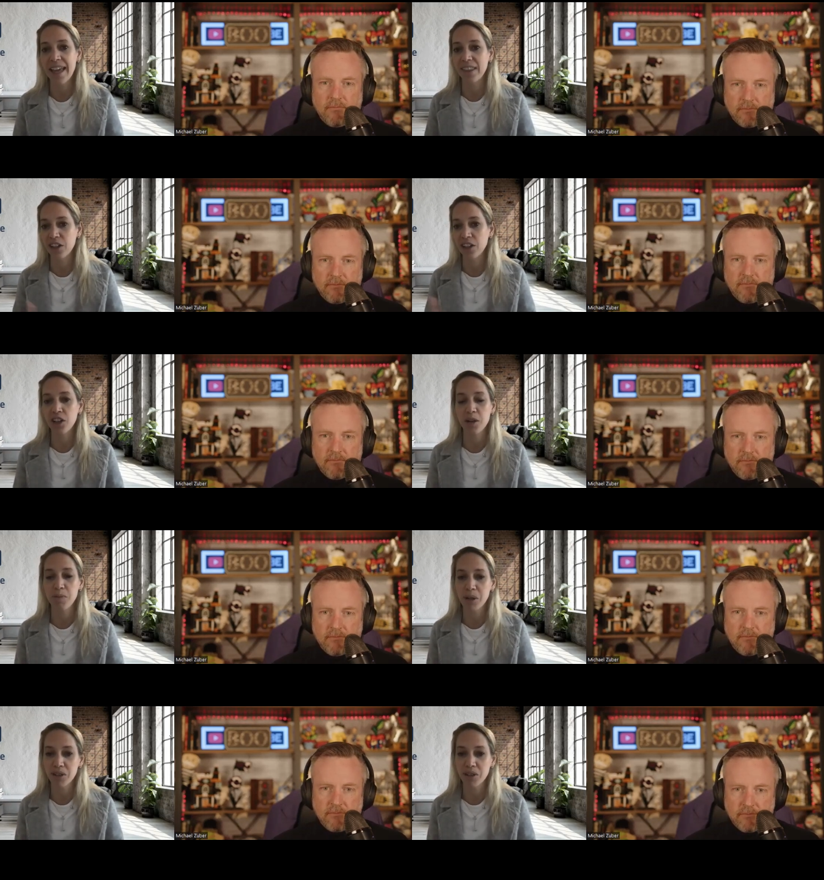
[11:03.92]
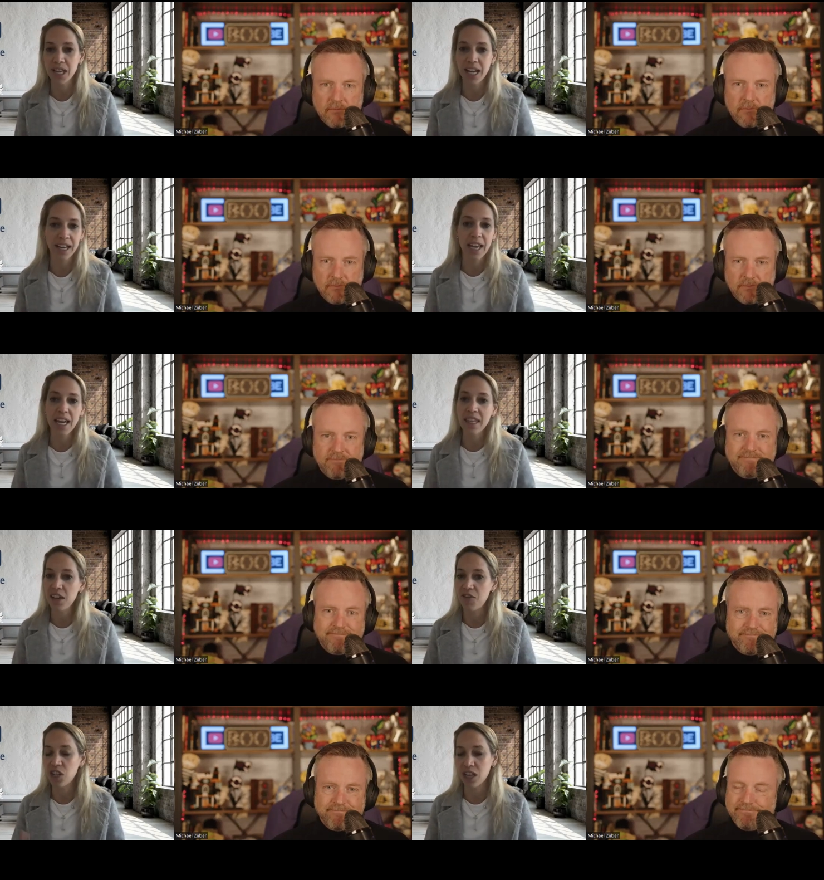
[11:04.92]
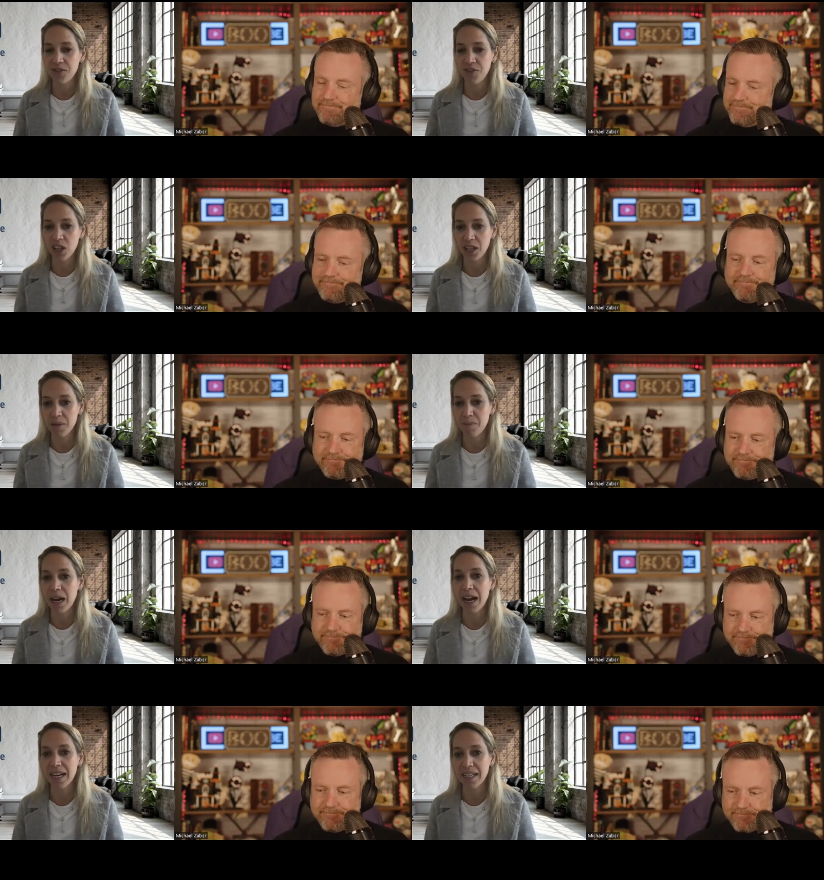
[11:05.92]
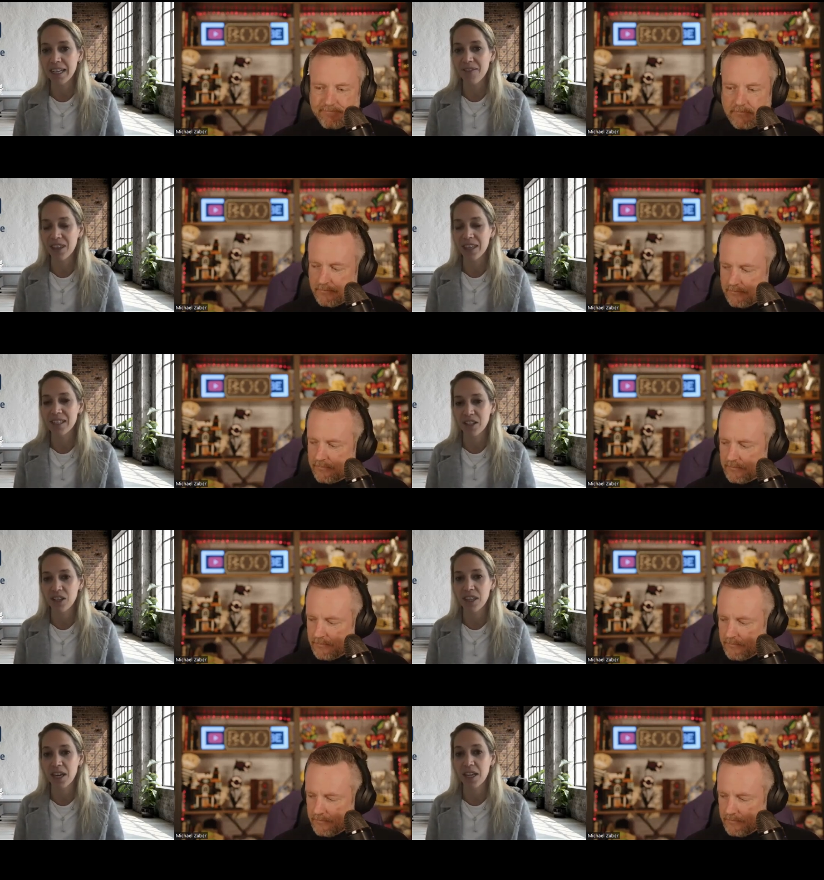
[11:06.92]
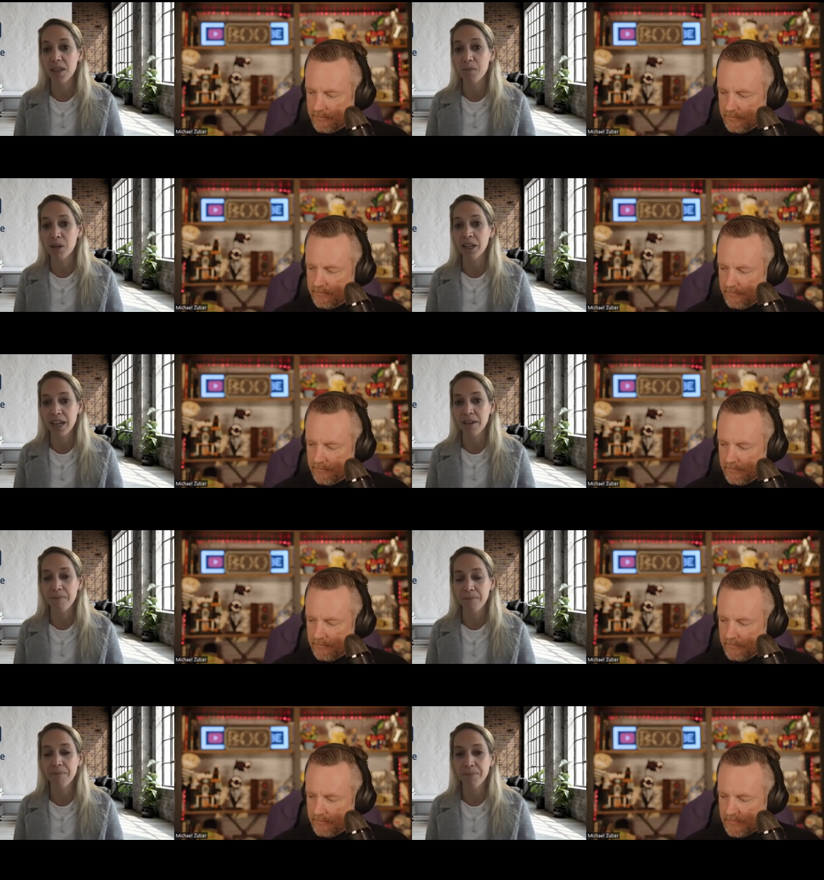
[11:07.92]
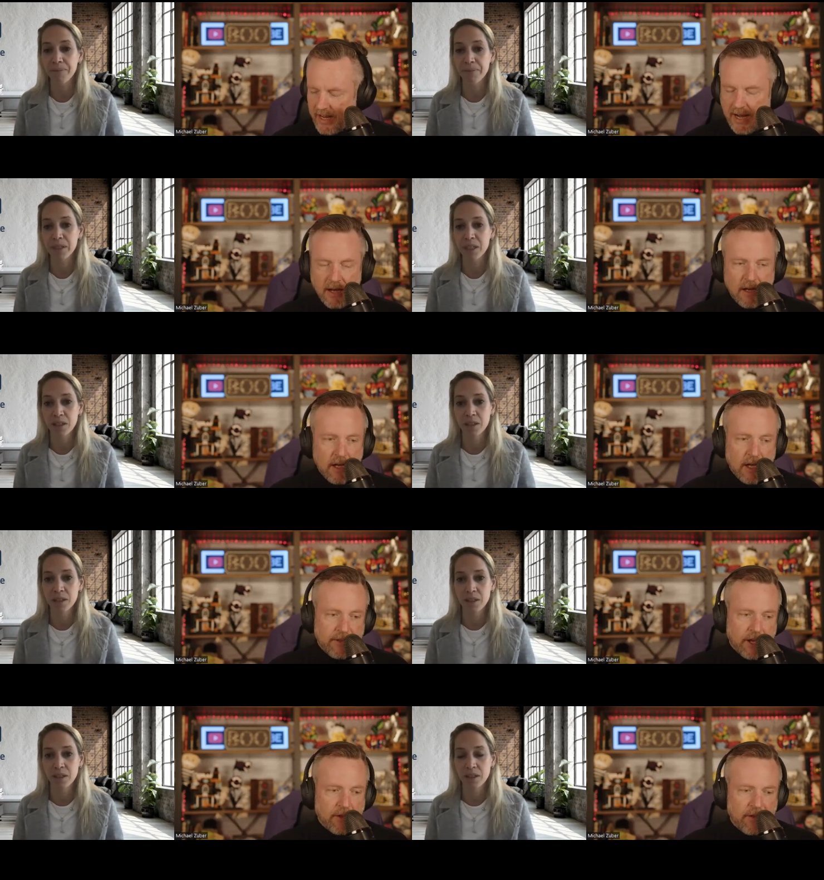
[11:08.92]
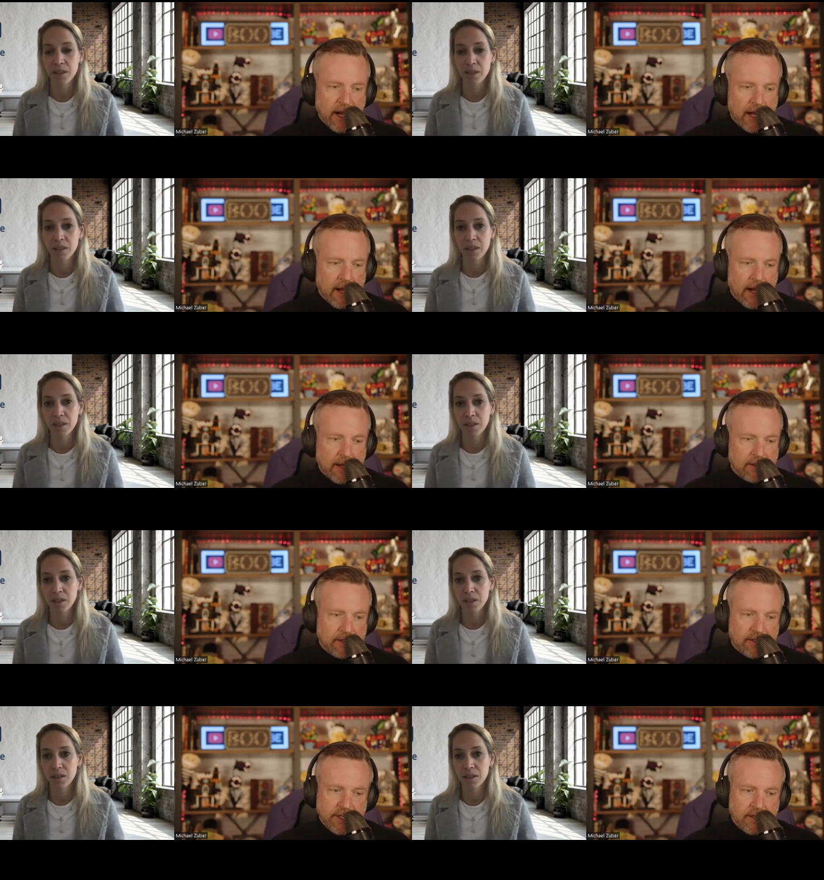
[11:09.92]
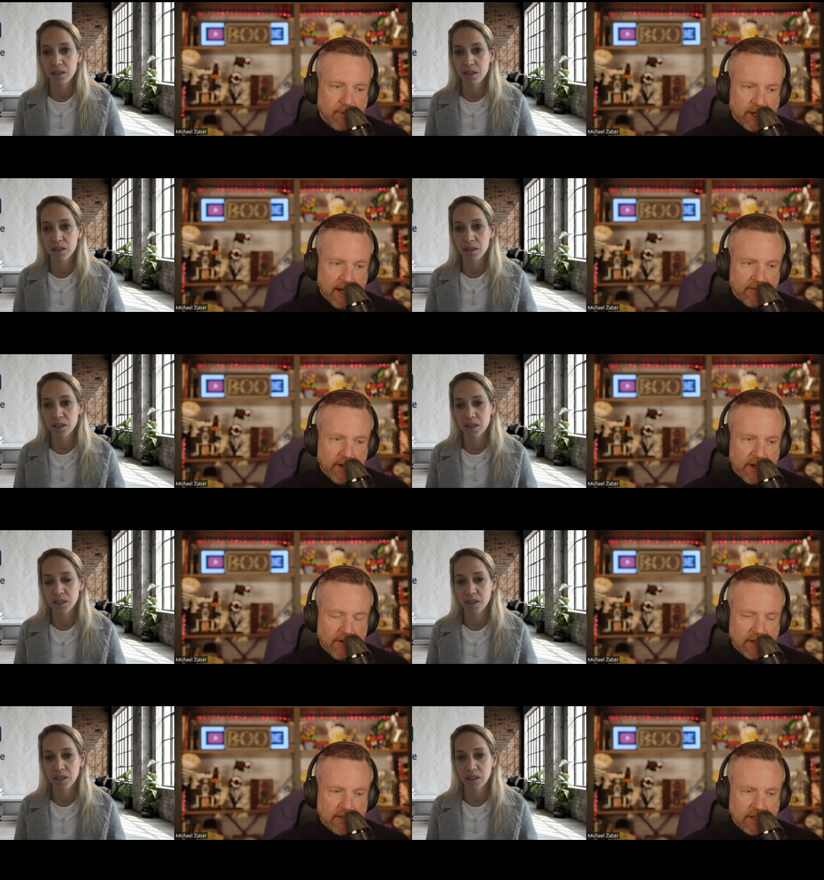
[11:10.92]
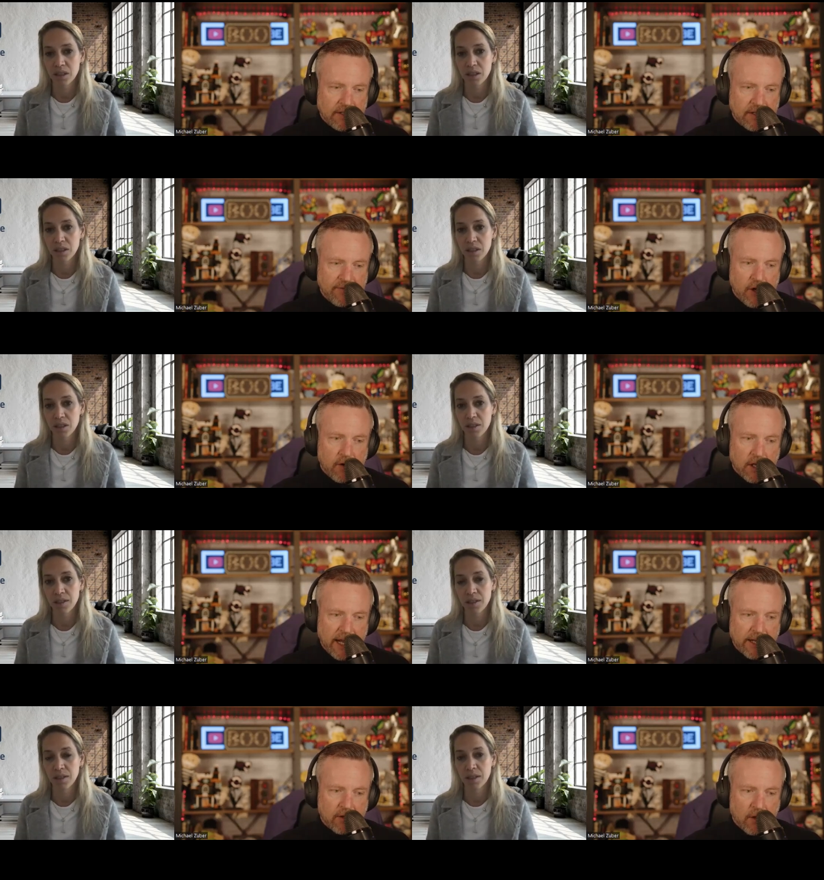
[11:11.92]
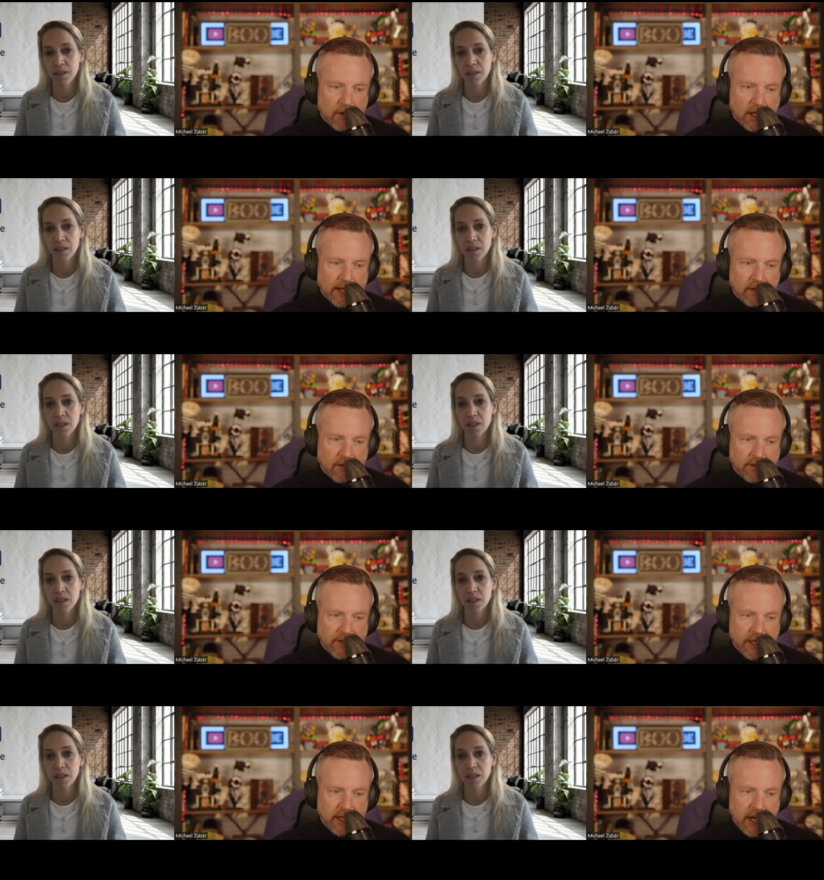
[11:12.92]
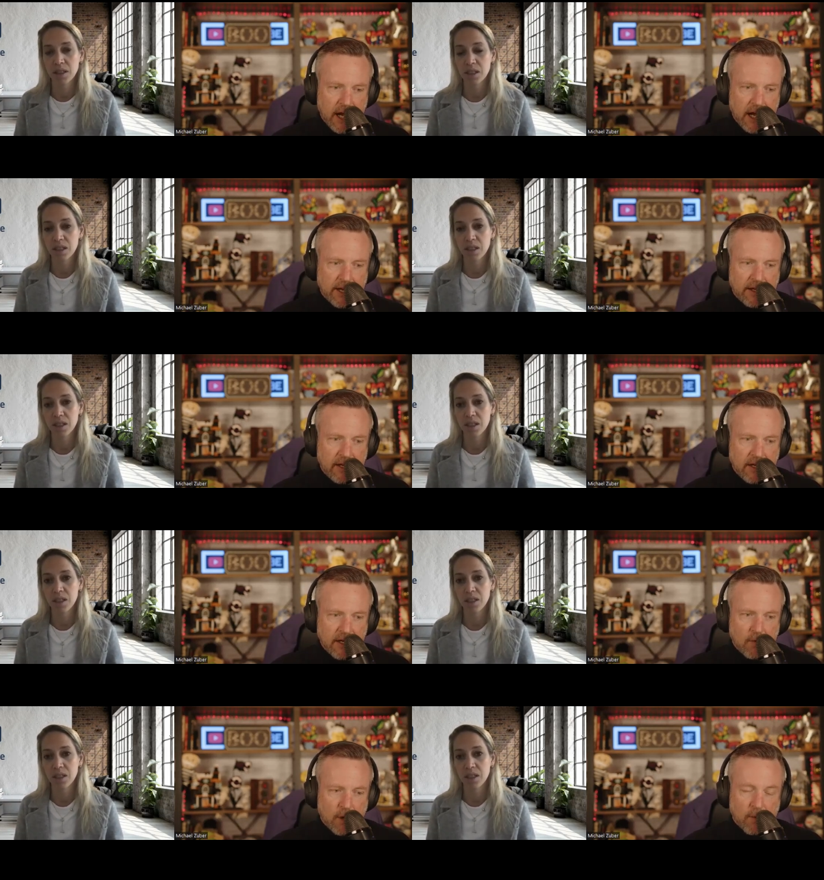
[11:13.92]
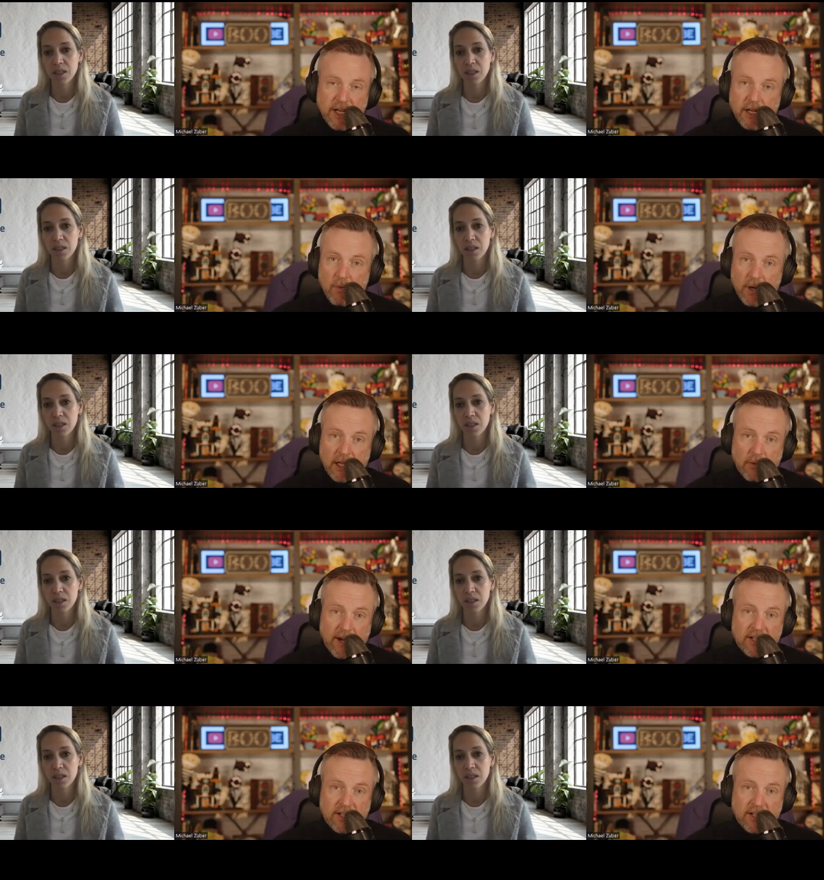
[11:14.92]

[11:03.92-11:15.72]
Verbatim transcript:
Speaker 1: and they're a good person, they've just fallen behind given the the, the market. Yeah.
Speaker 2: The other thing I, I just need to put out there is is if you're a landlord like Olivia and I, where we didn't really